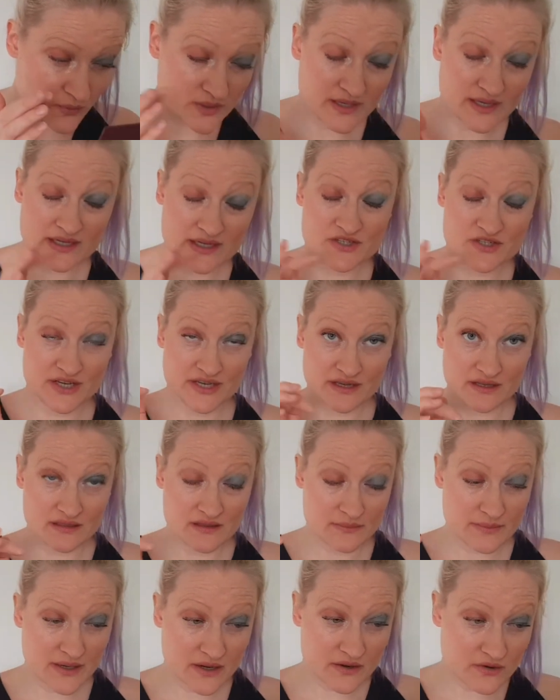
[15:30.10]
when I check
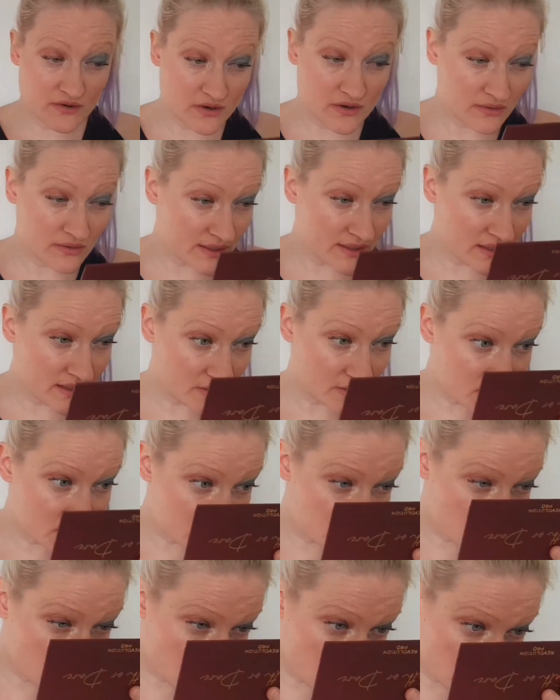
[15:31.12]
in the mirror. It looks